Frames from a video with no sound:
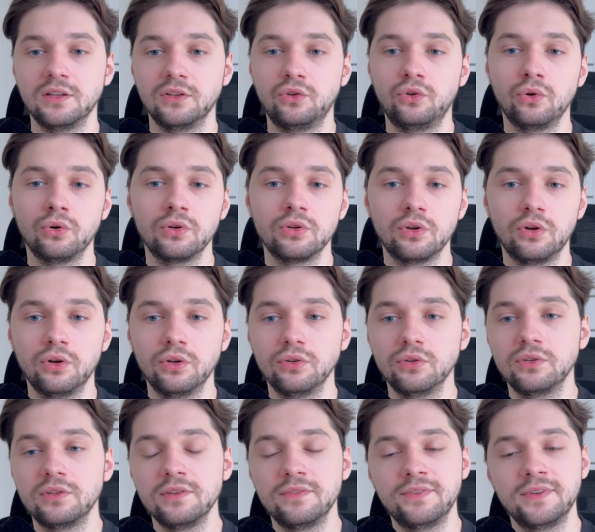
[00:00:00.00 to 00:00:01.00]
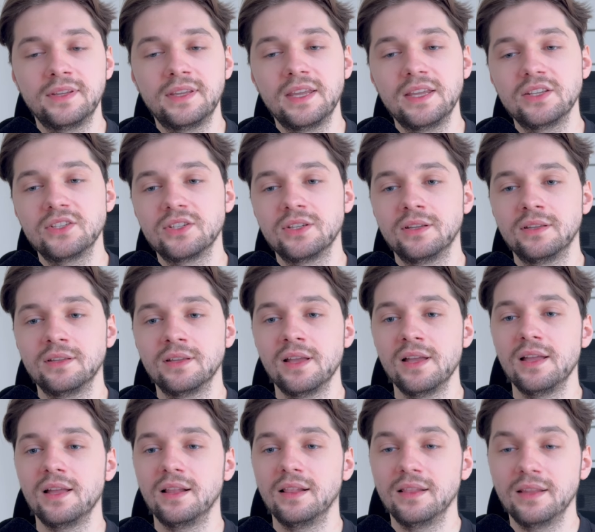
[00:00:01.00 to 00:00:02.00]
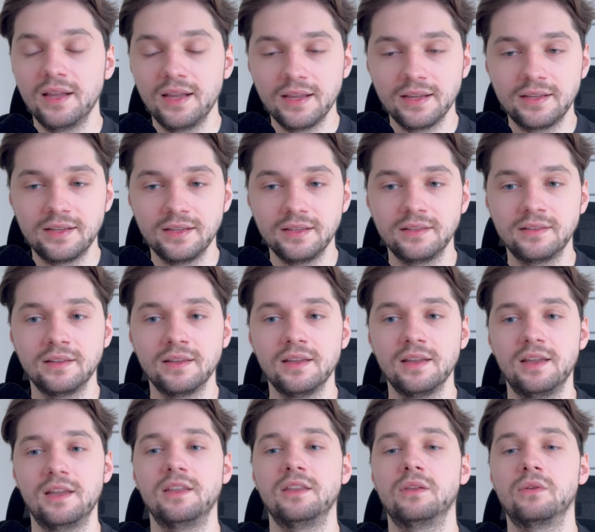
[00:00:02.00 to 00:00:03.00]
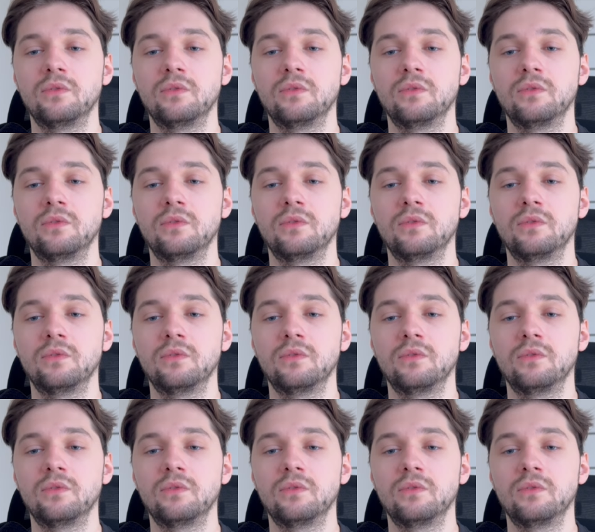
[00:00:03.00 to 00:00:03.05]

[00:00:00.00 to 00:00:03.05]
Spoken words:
Turn on notification, like it, and